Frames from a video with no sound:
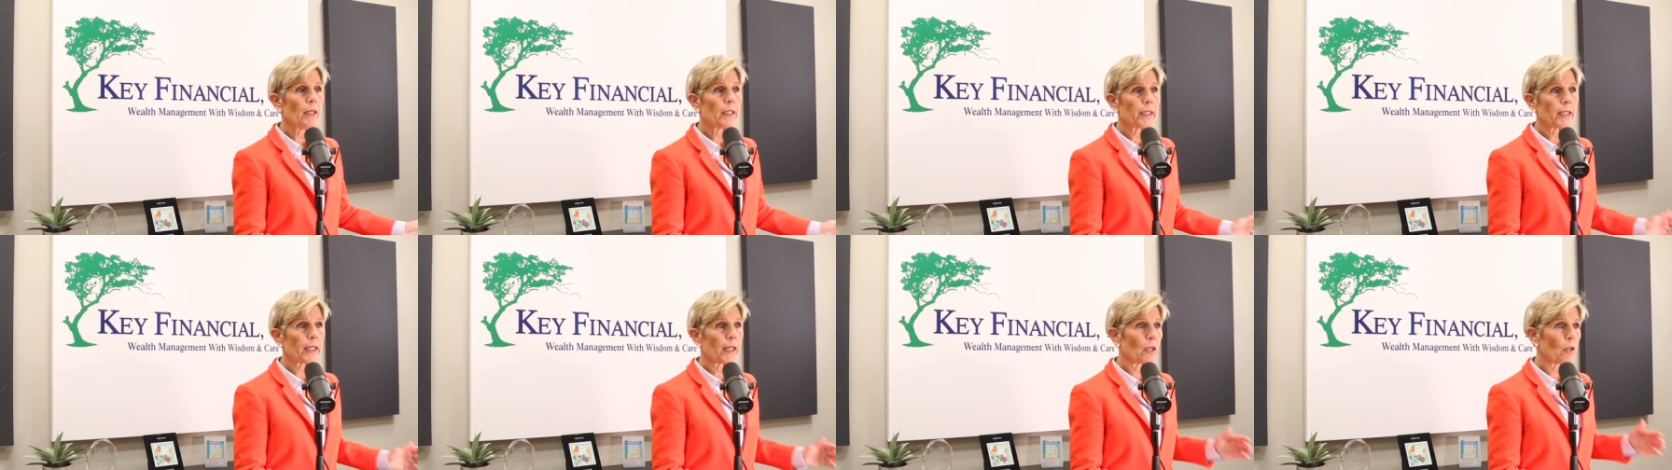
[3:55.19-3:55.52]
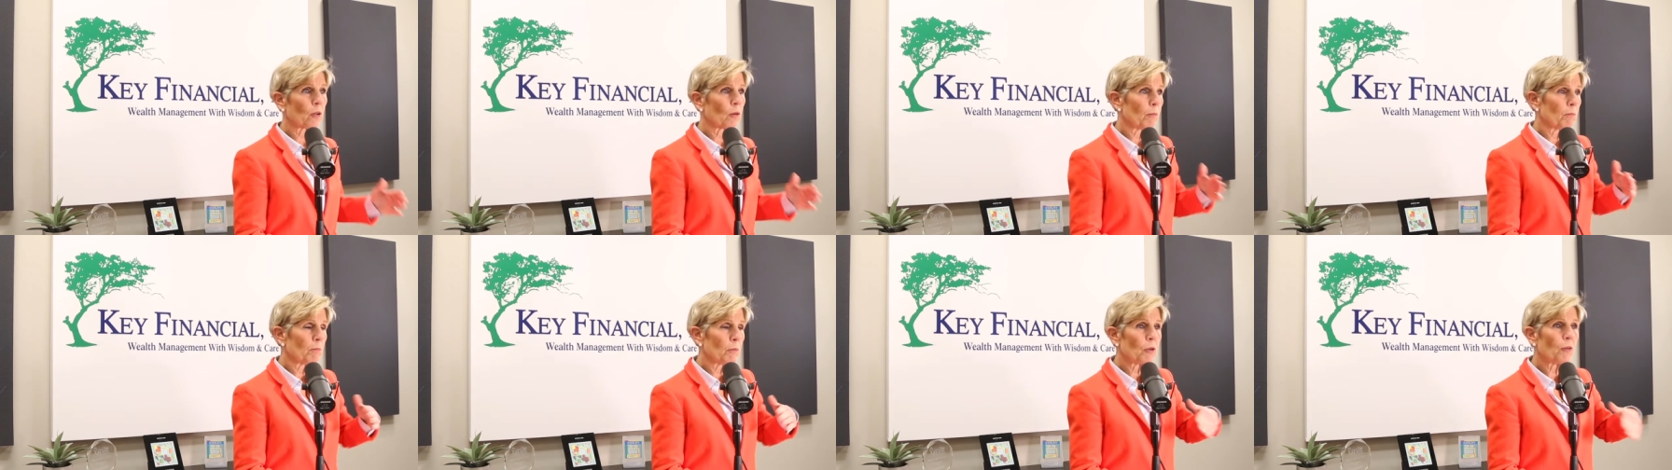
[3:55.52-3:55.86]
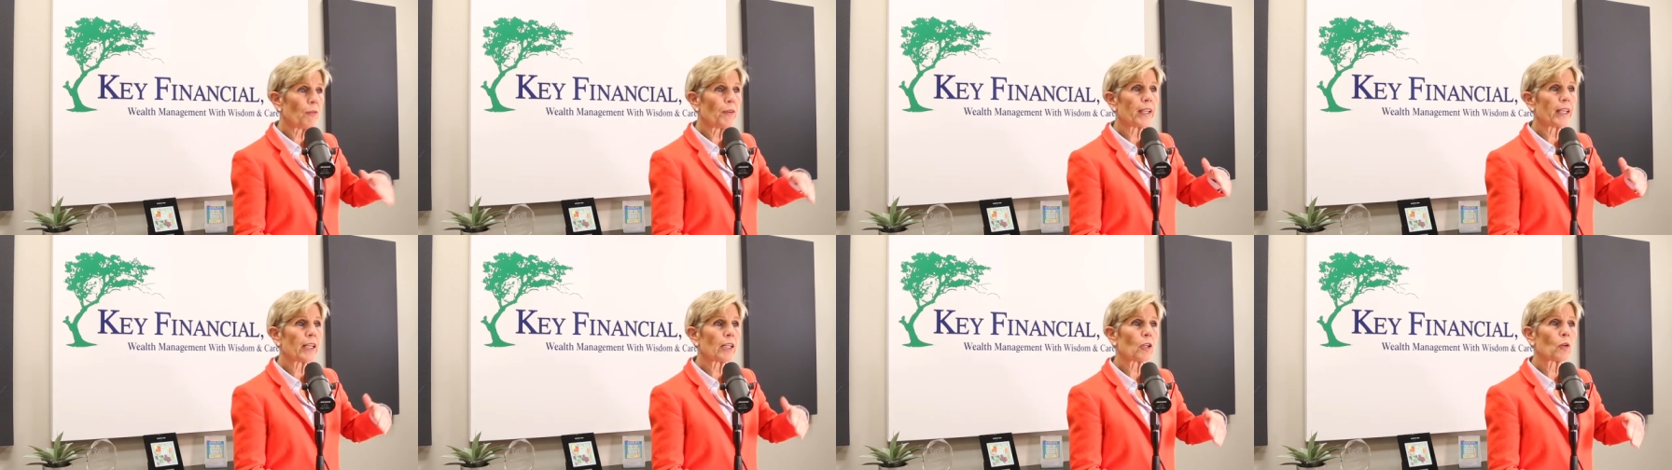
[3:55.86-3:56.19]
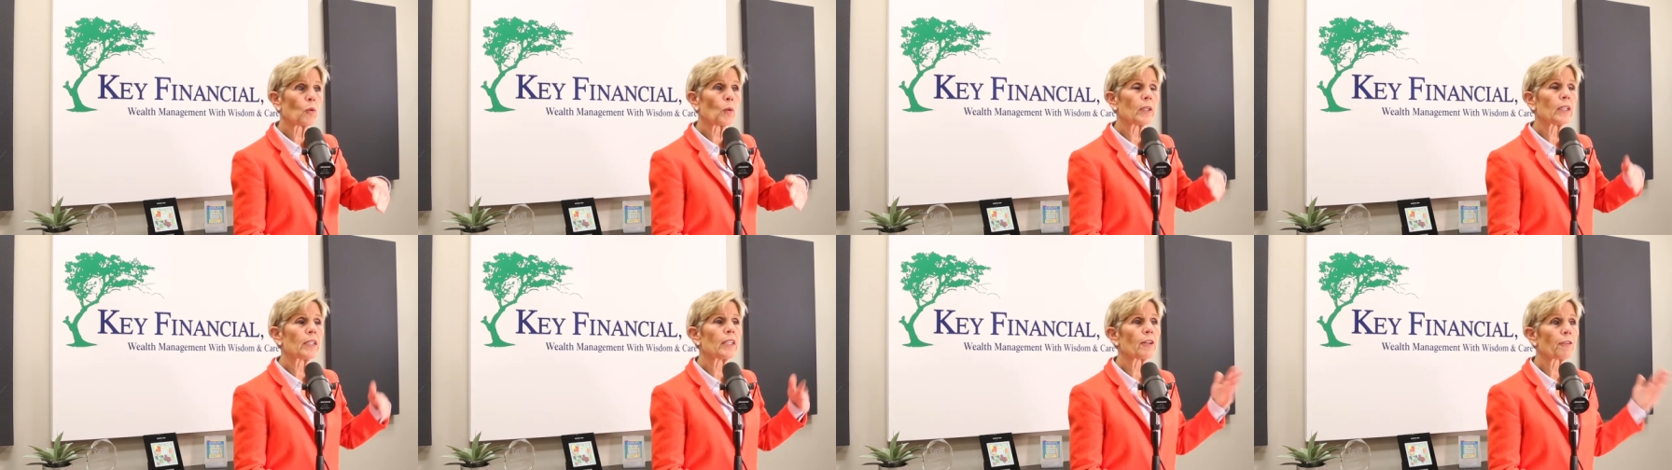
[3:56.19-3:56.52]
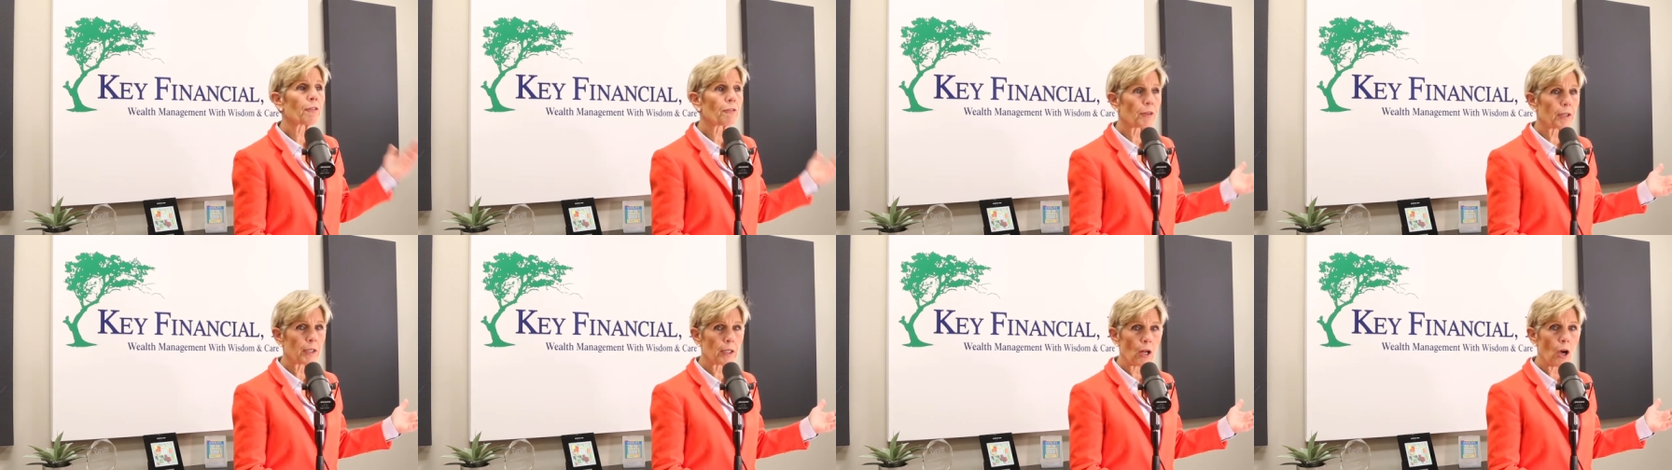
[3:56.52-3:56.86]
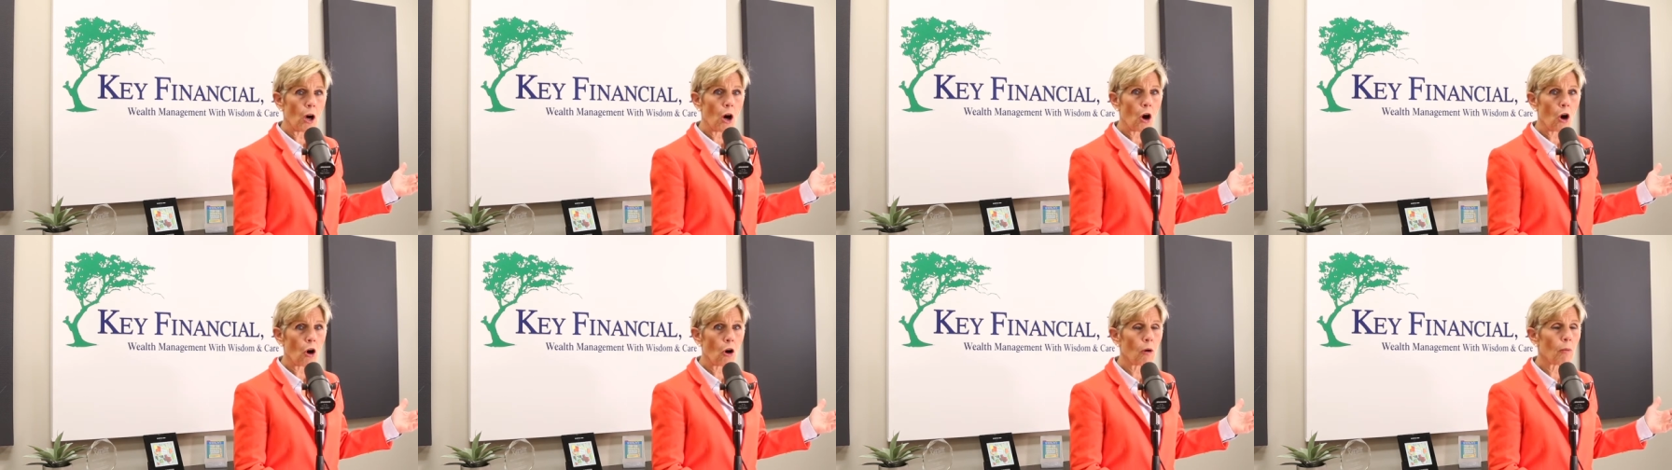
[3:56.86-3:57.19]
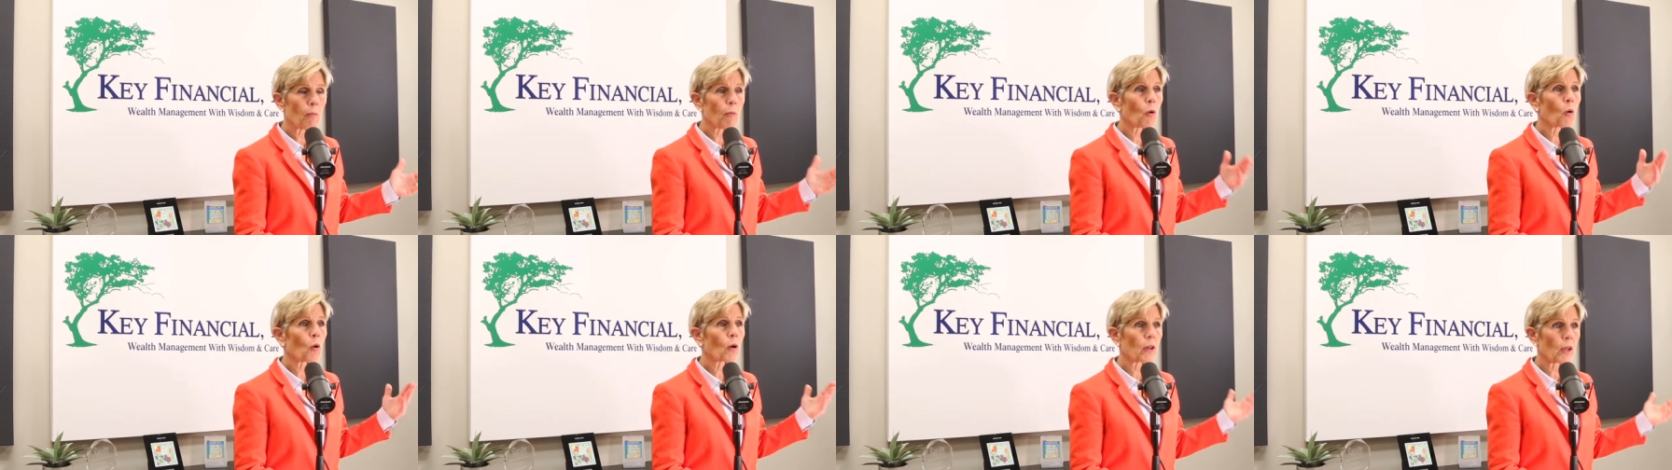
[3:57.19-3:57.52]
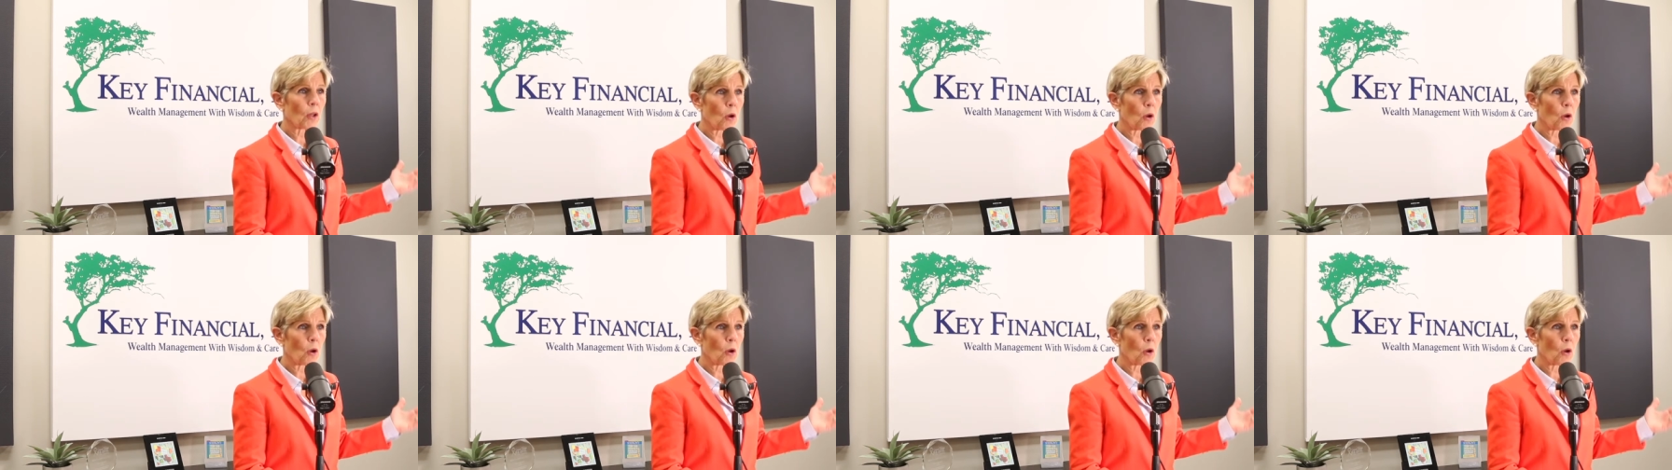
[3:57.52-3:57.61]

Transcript: you know, moving into a different home or